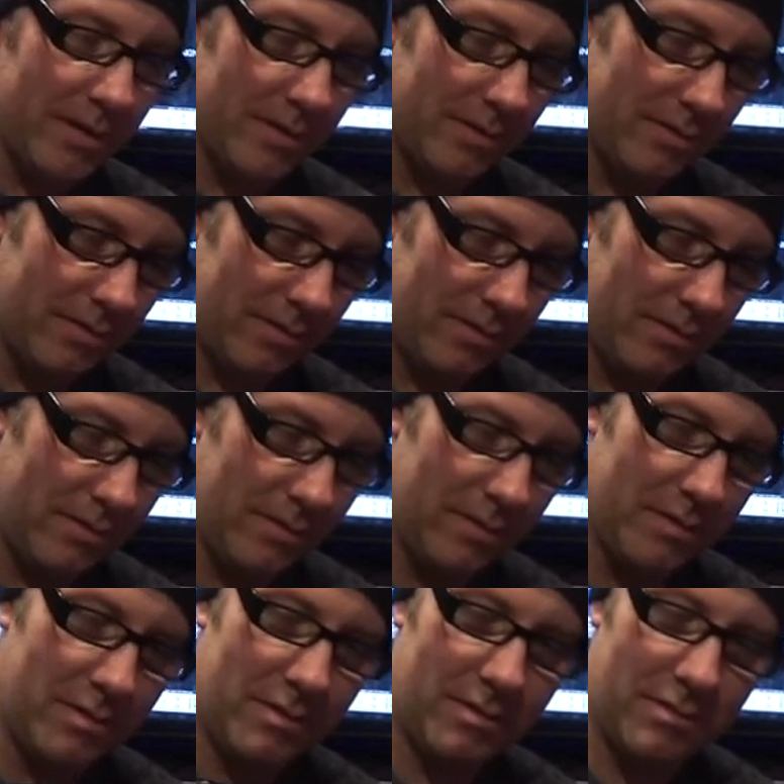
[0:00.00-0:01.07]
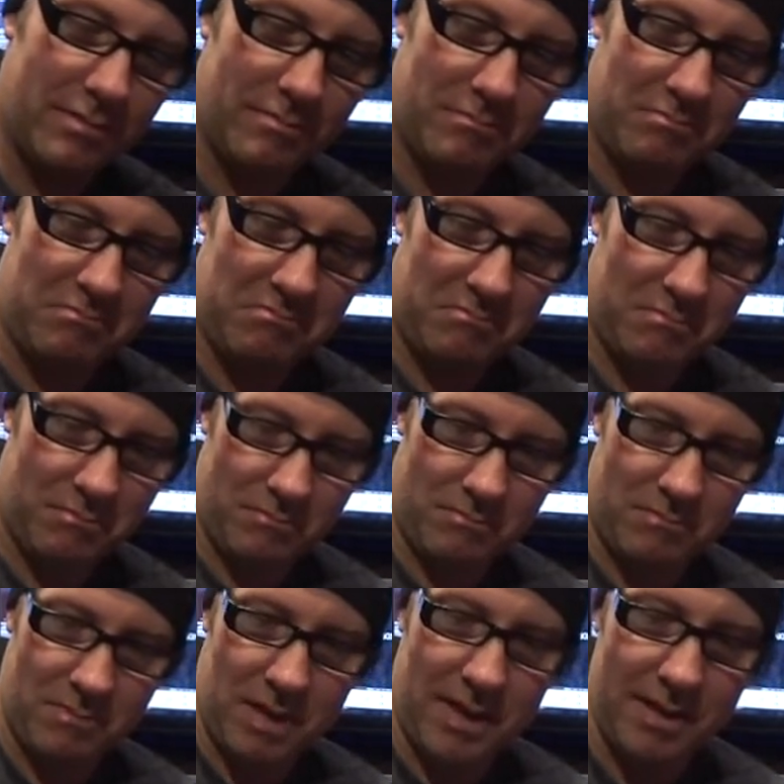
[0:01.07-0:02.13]
It's it's
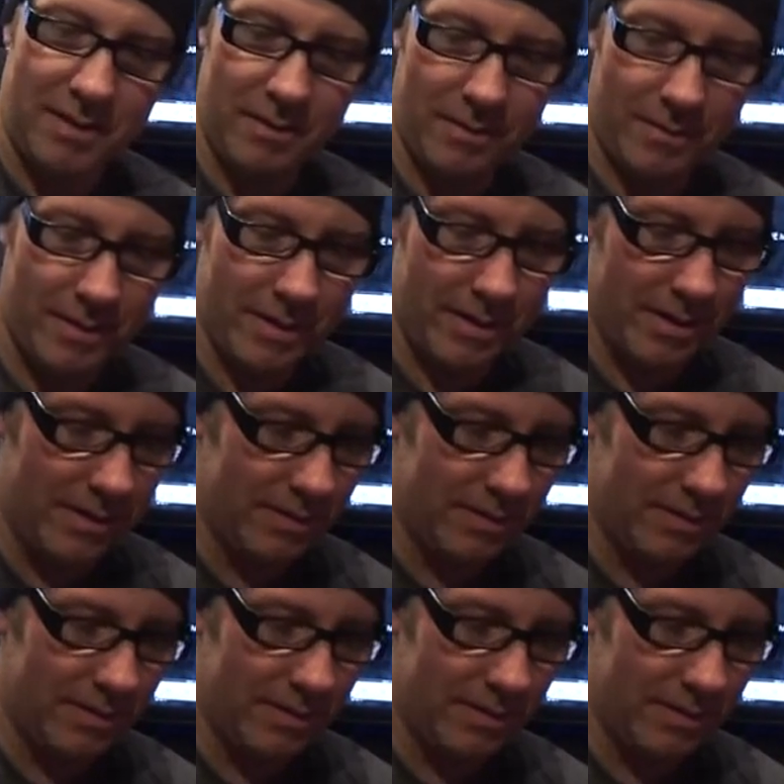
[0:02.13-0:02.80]
tiny little thing.